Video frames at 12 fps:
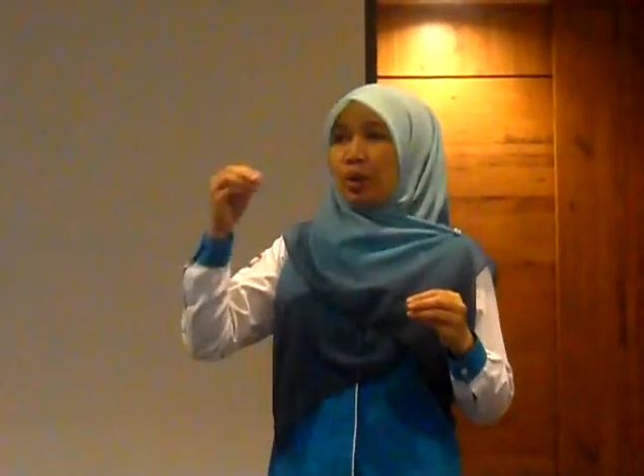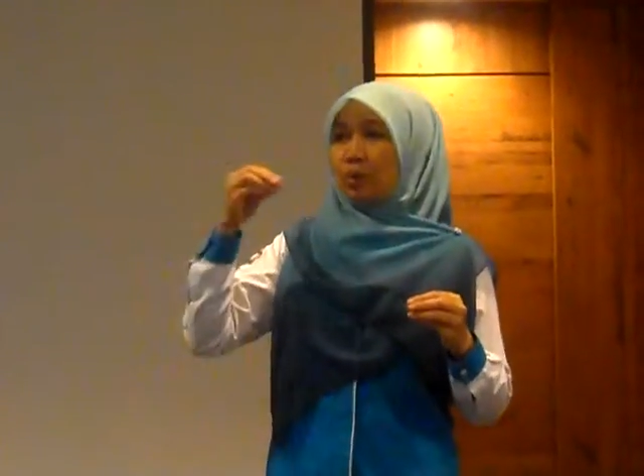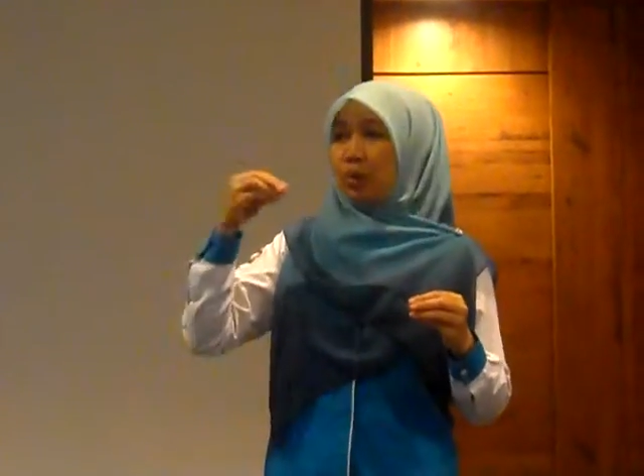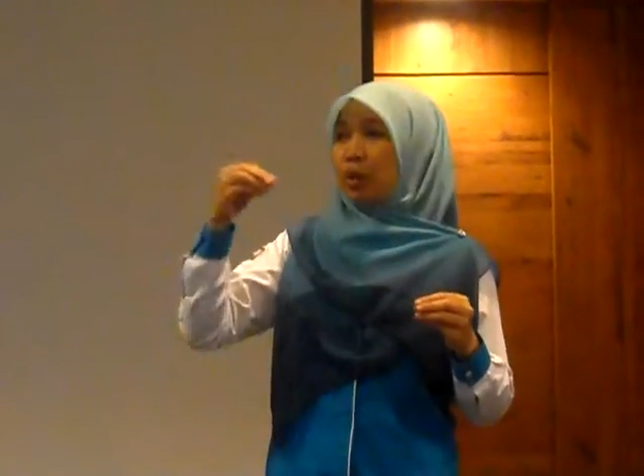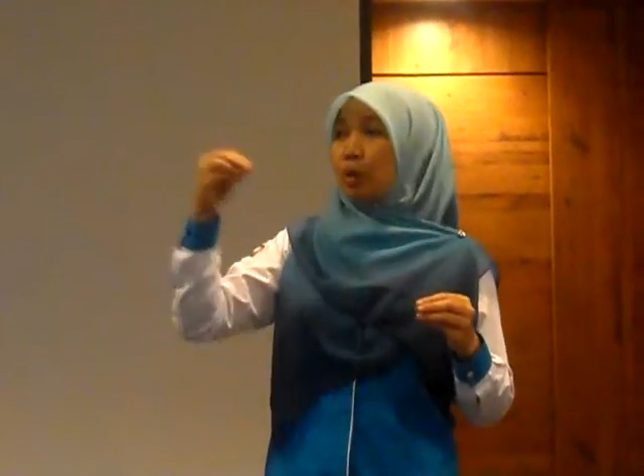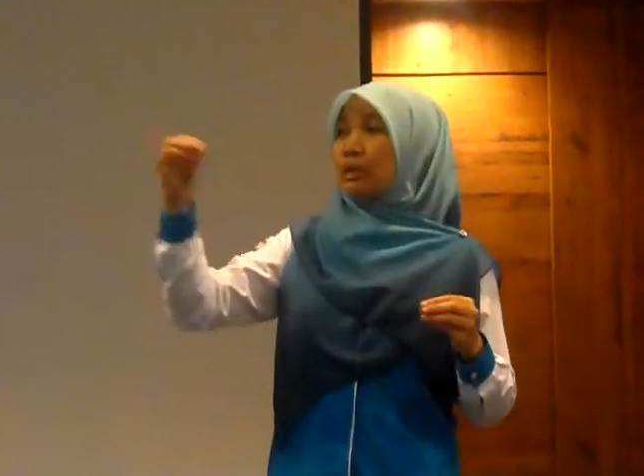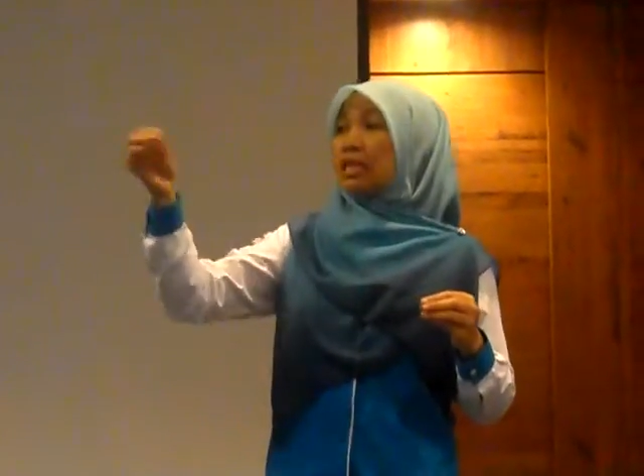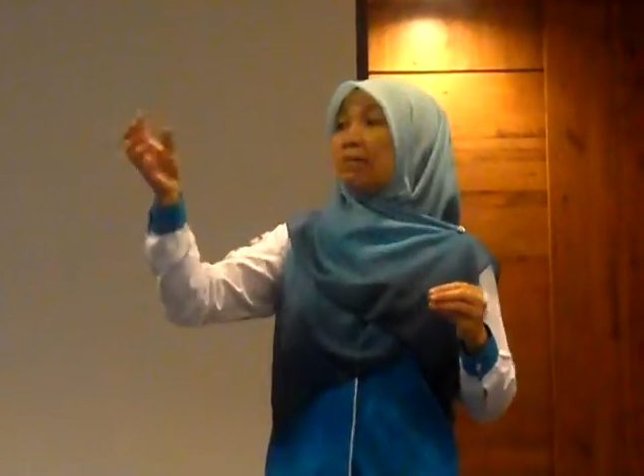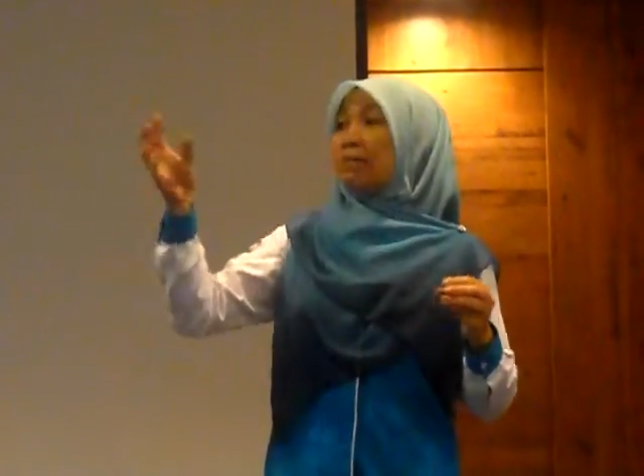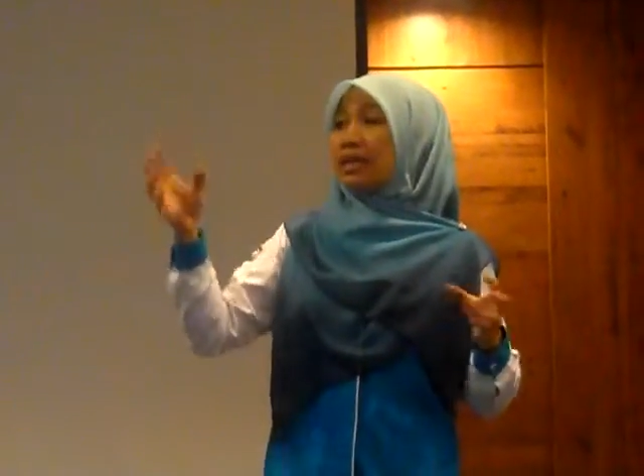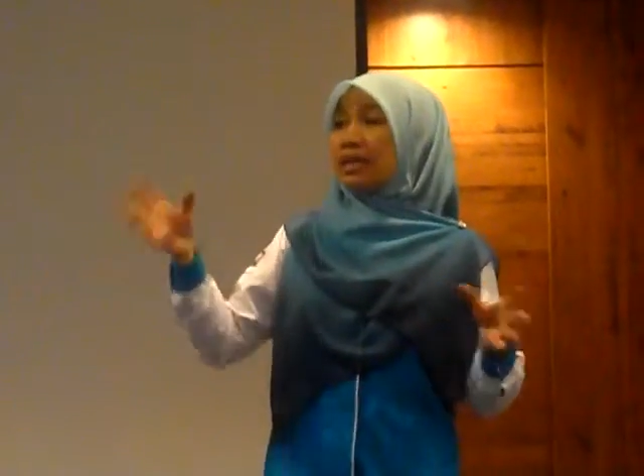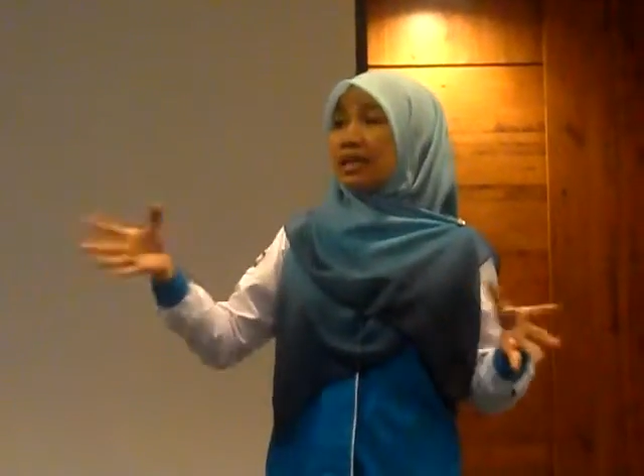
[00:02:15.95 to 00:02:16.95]
When we know
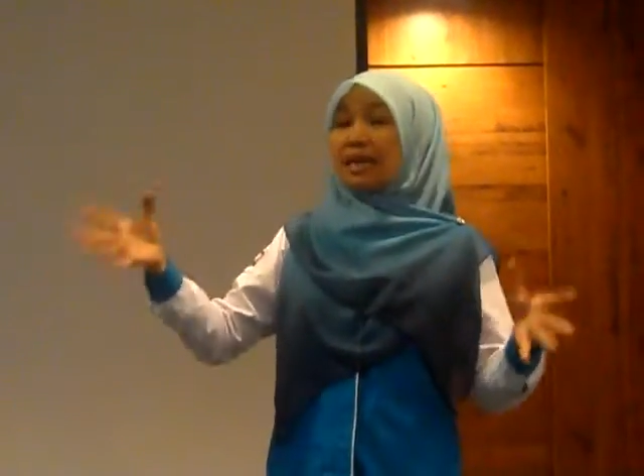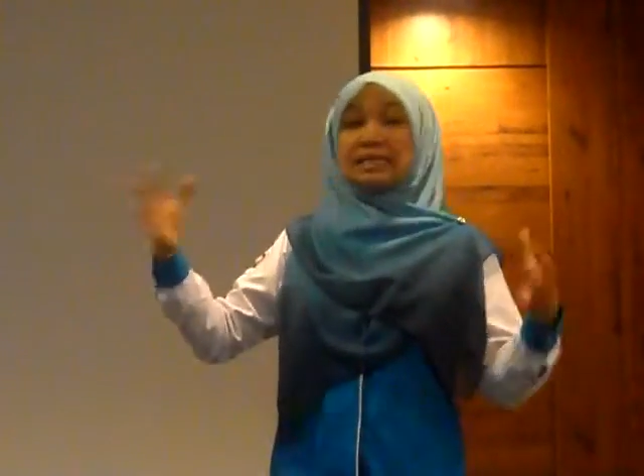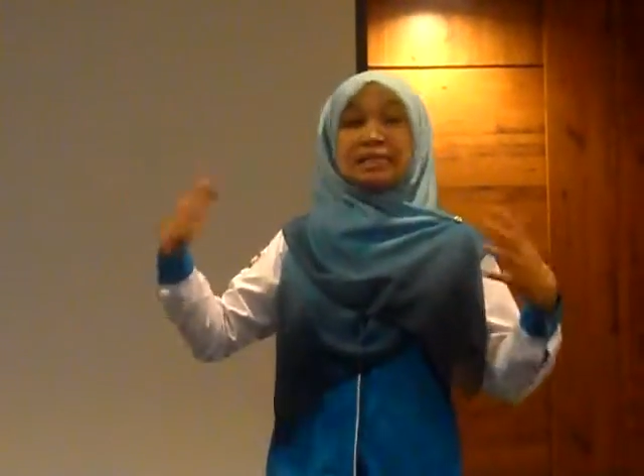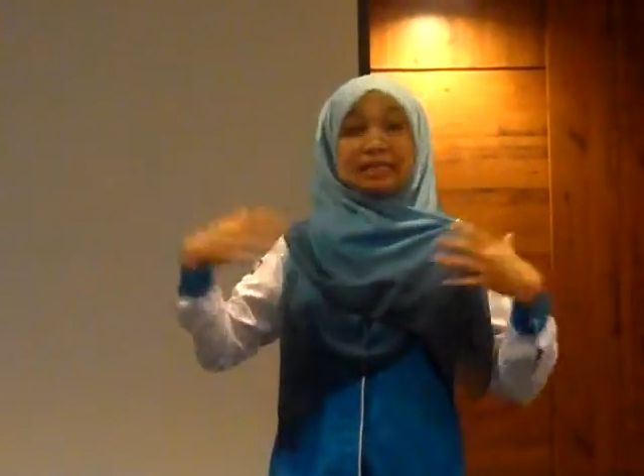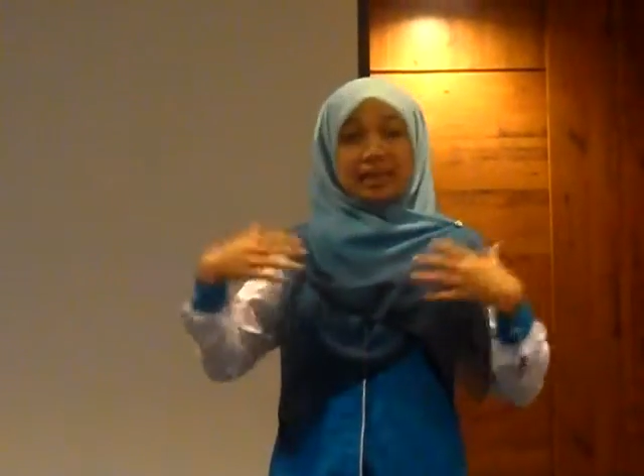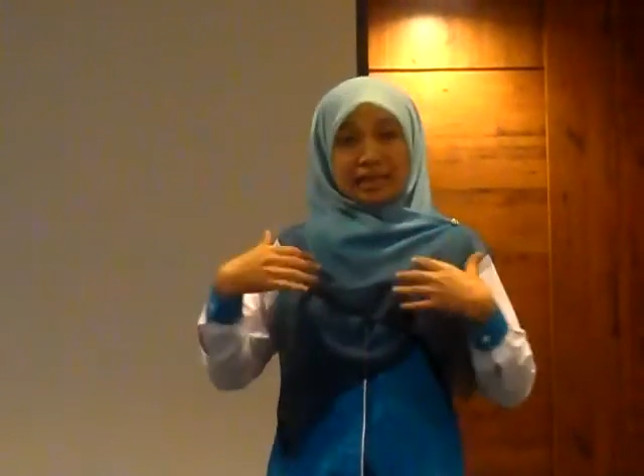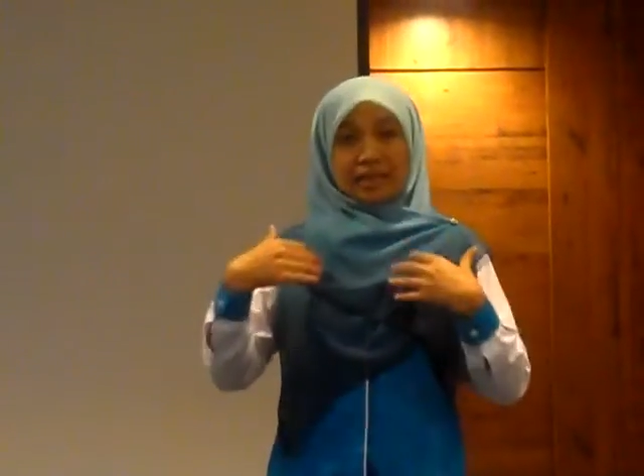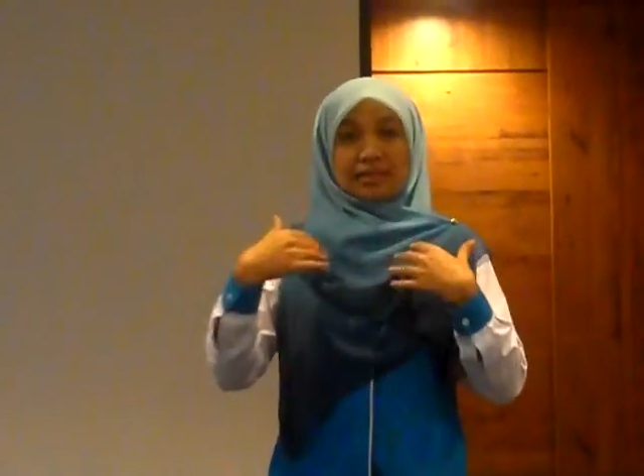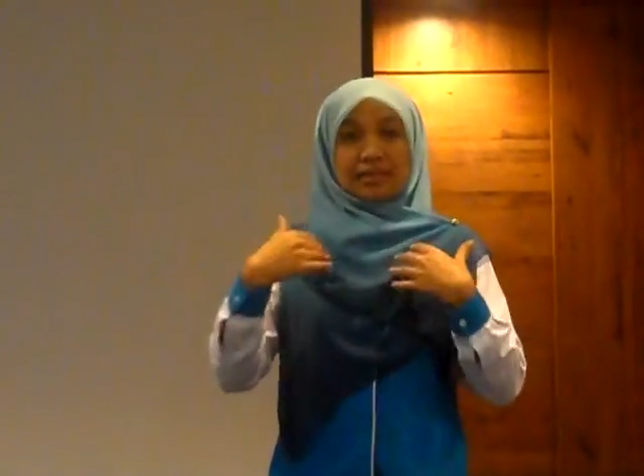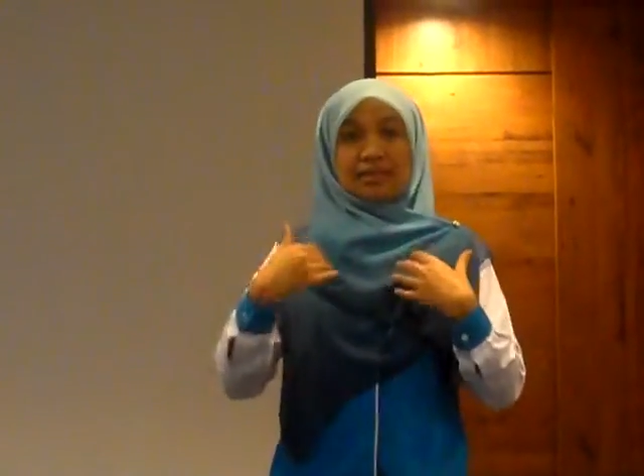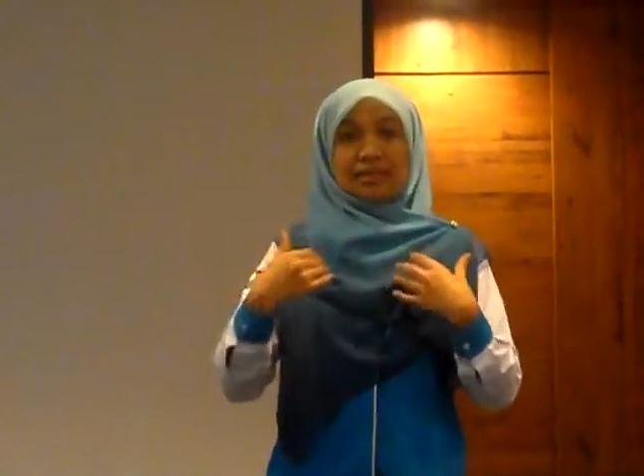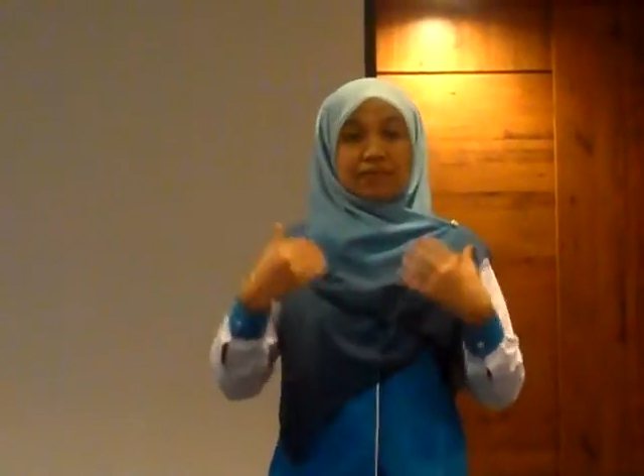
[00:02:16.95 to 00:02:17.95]
somebody doesn't
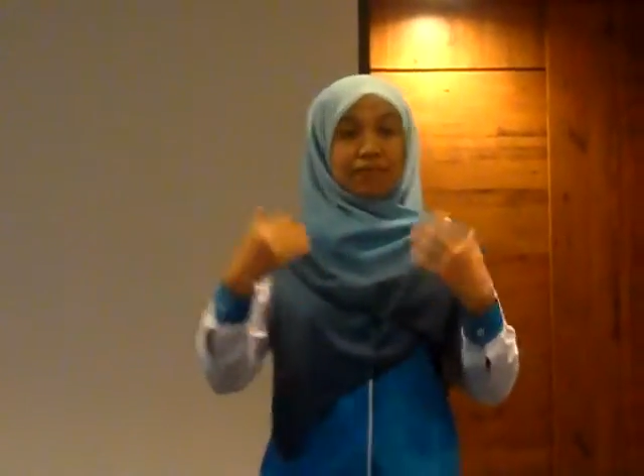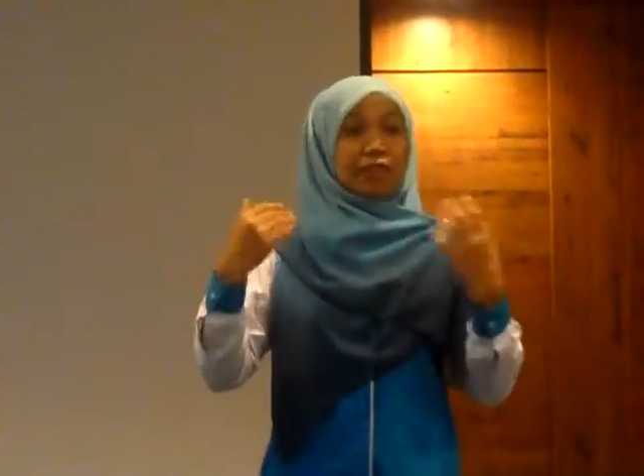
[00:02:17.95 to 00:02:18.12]
like us